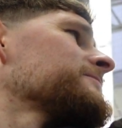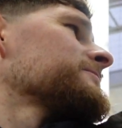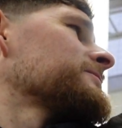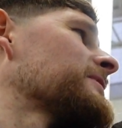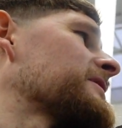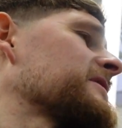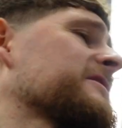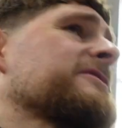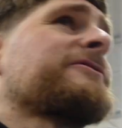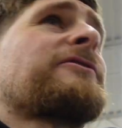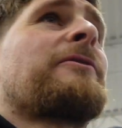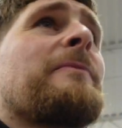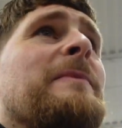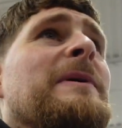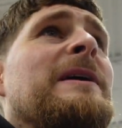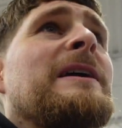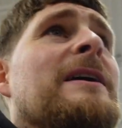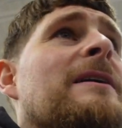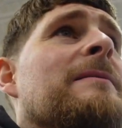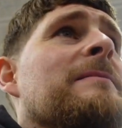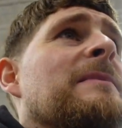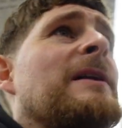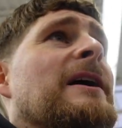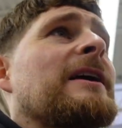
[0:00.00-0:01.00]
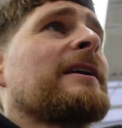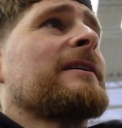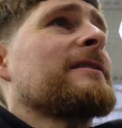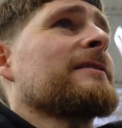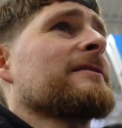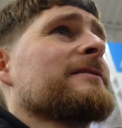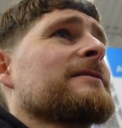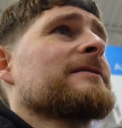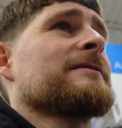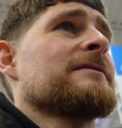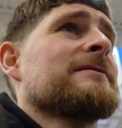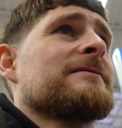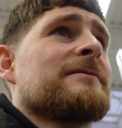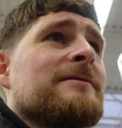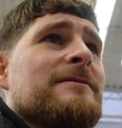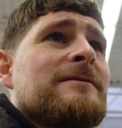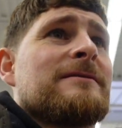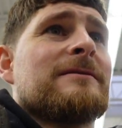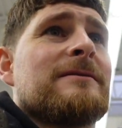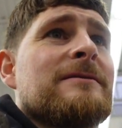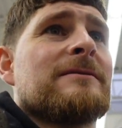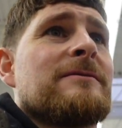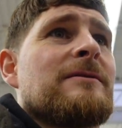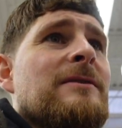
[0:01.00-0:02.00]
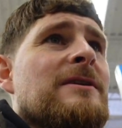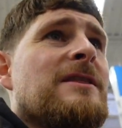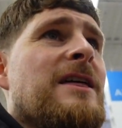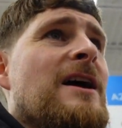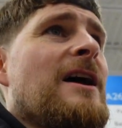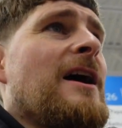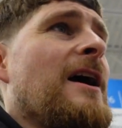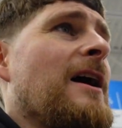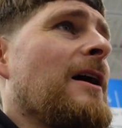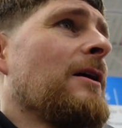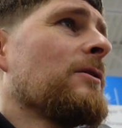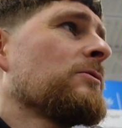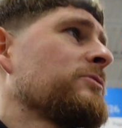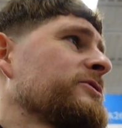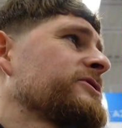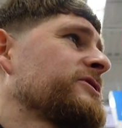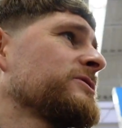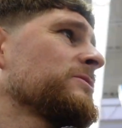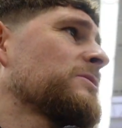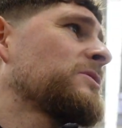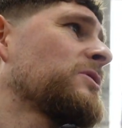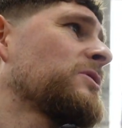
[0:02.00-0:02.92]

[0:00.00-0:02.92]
Whereas for me, I'm like, what the hell would you